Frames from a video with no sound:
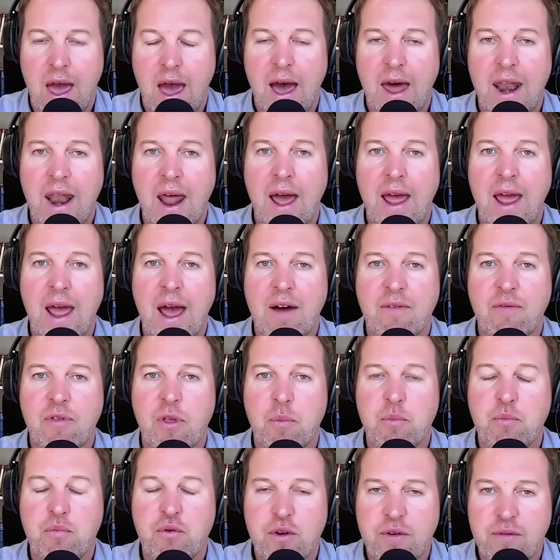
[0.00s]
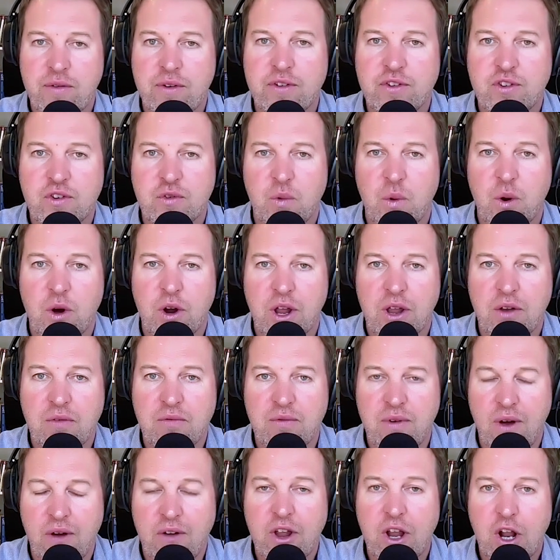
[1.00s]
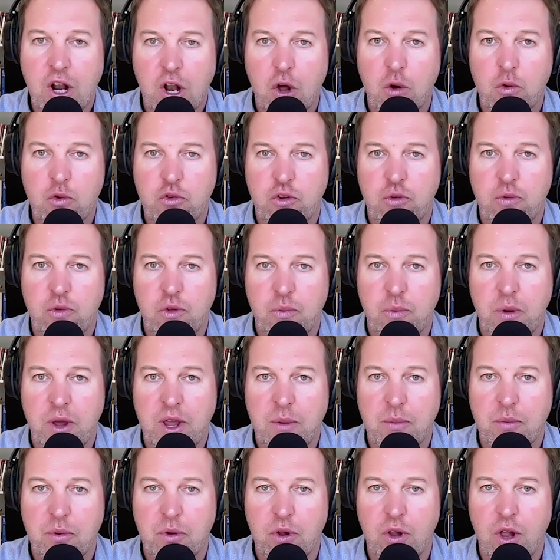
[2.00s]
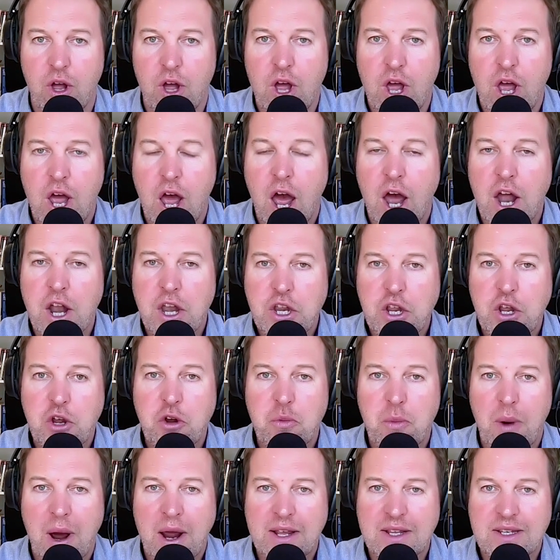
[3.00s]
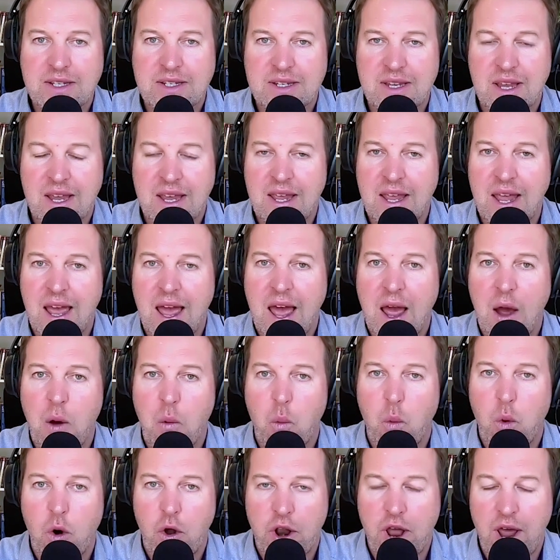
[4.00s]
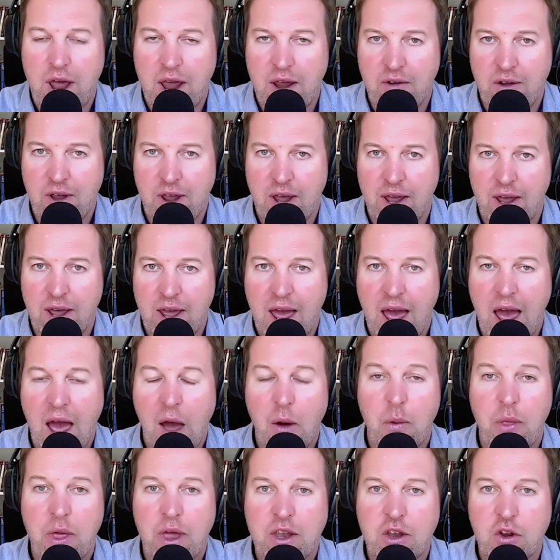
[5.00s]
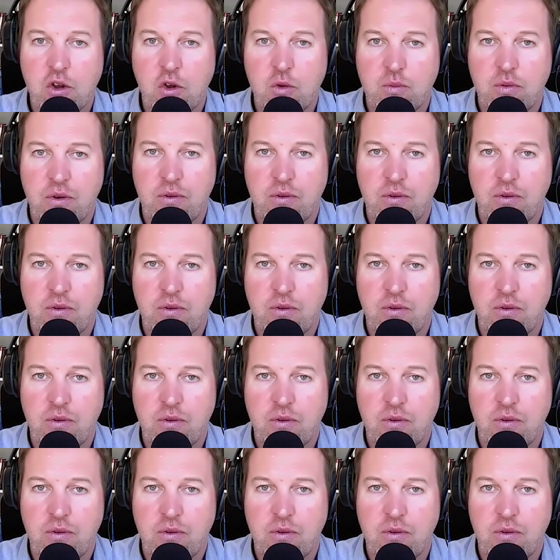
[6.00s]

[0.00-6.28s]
And I have the privilege of working very closely with people. And you might see one area, how they're doing